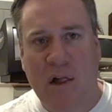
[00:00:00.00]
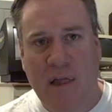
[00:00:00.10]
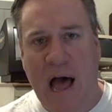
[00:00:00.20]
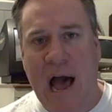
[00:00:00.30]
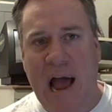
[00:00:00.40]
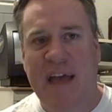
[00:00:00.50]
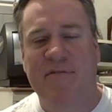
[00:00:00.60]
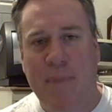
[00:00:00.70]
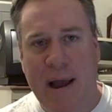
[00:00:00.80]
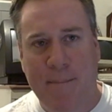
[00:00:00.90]

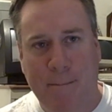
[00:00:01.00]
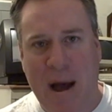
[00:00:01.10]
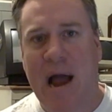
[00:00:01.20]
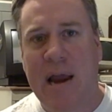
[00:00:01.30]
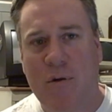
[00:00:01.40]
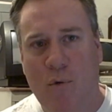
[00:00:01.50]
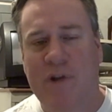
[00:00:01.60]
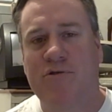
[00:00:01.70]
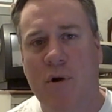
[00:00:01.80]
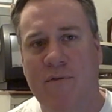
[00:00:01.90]
alive by buying
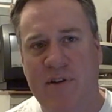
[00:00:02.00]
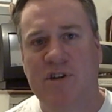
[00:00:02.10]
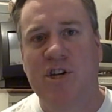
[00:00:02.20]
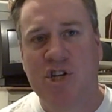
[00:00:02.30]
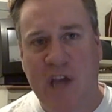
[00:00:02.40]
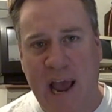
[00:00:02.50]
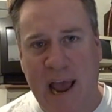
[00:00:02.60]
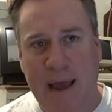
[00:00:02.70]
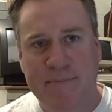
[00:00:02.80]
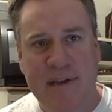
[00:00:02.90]
retro vintage
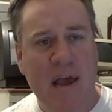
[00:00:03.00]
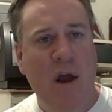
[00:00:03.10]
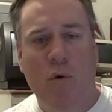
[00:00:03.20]
games,